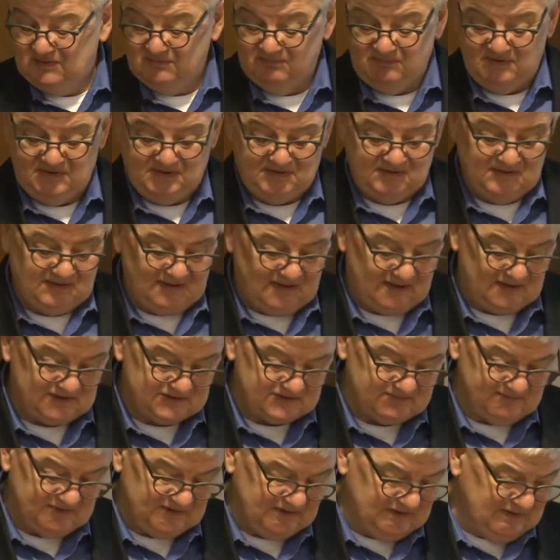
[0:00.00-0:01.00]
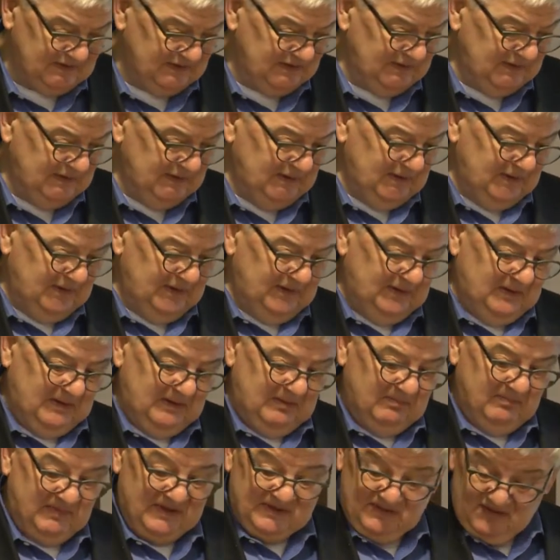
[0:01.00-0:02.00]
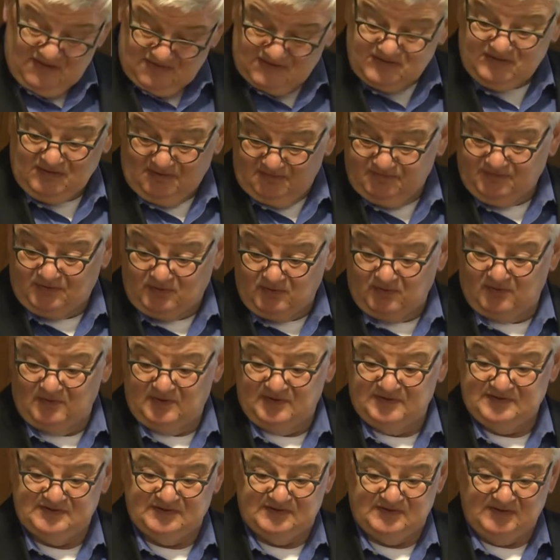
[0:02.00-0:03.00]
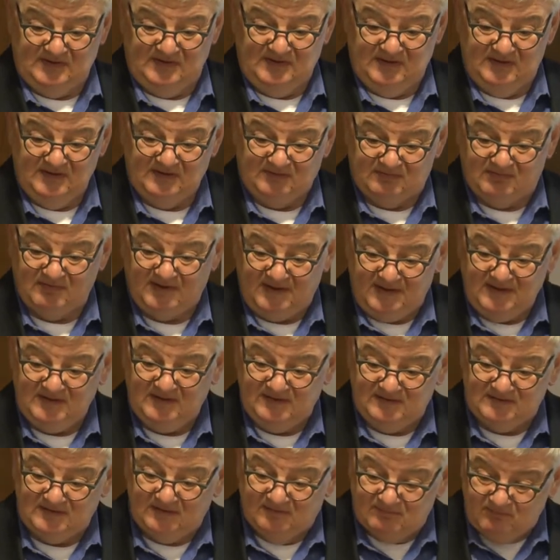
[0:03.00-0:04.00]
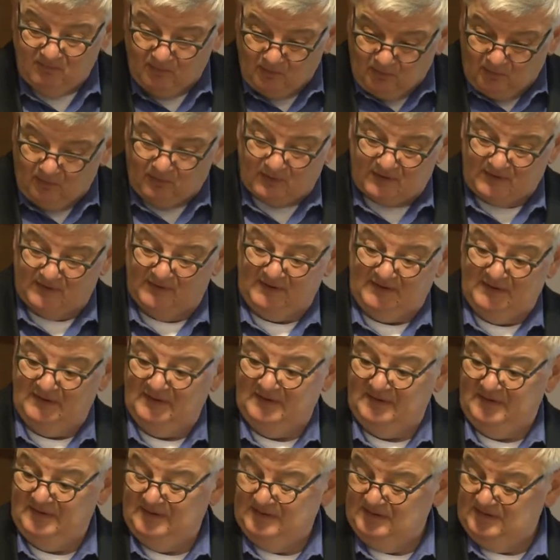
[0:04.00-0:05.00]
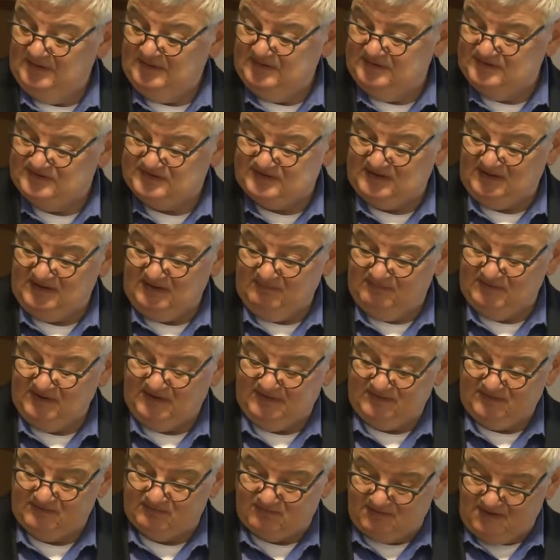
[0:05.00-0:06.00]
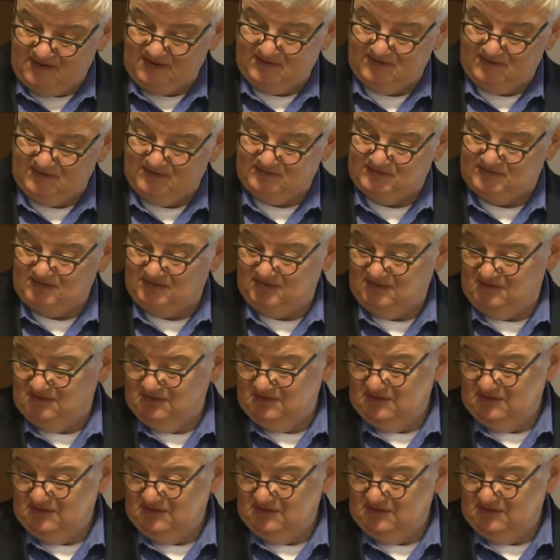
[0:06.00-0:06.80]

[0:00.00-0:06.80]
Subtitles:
big enlargement. But this, of course, created more instable and created